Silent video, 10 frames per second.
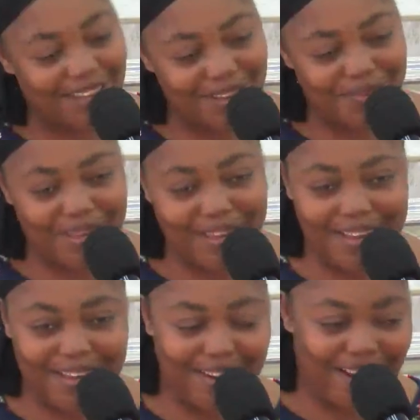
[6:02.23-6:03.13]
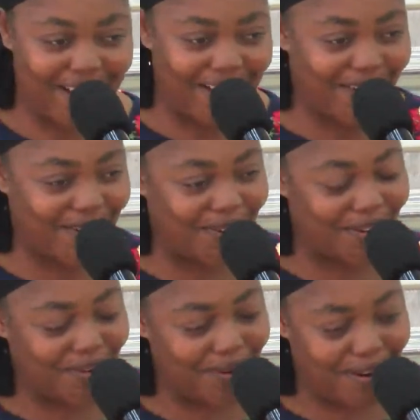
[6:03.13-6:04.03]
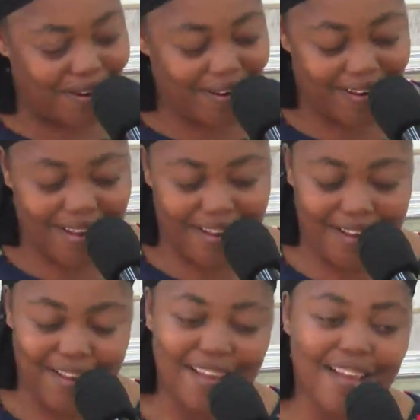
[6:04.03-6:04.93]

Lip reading: a miracle worker.